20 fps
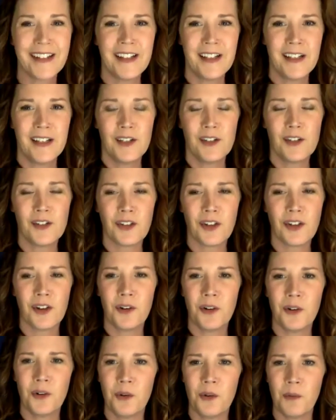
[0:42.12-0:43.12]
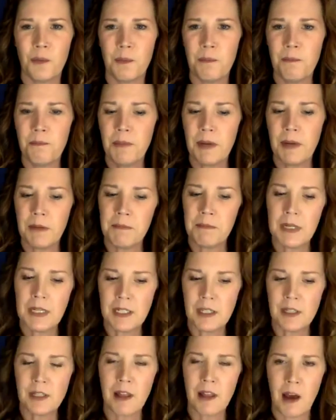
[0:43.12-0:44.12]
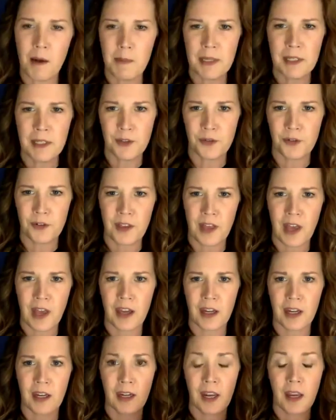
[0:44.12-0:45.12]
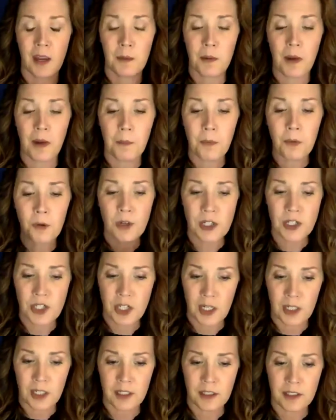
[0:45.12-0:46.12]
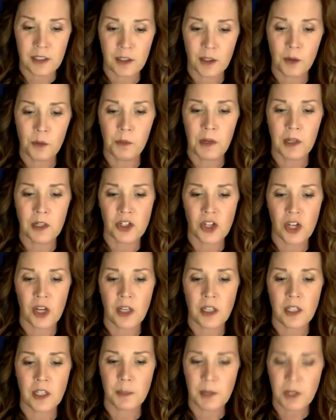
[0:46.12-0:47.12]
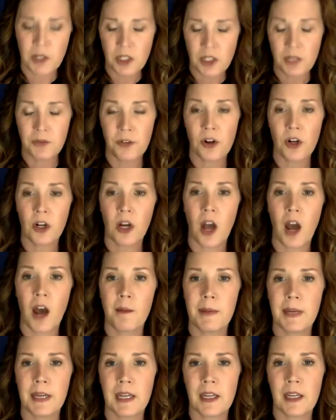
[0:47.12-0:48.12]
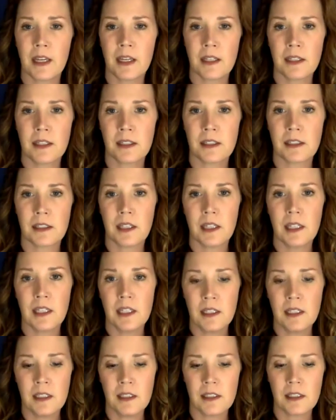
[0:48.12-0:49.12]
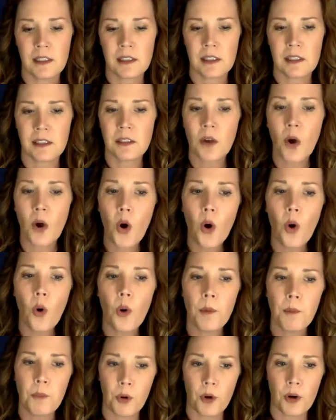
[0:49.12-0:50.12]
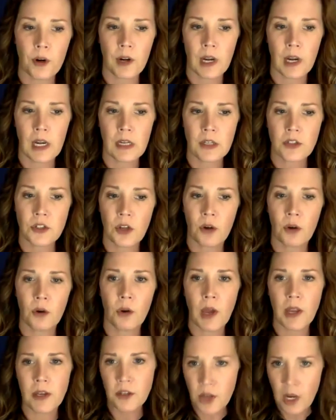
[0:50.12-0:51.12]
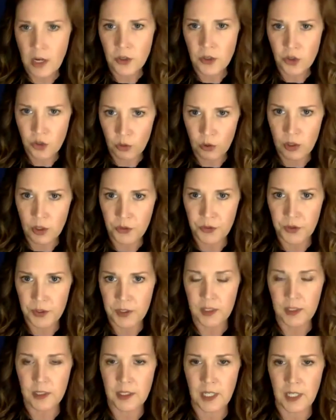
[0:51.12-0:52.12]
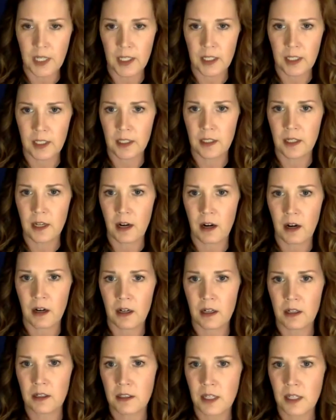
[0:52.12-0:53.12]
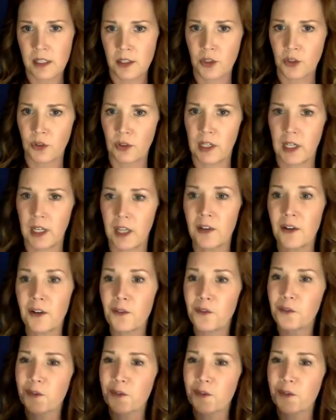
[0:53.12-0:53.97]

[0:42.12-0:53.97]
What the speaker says: So, but Mindy lobbies for that, and I appreciate it so much, and especially for a comedy, it is so important. So, and George facilitated our test screening.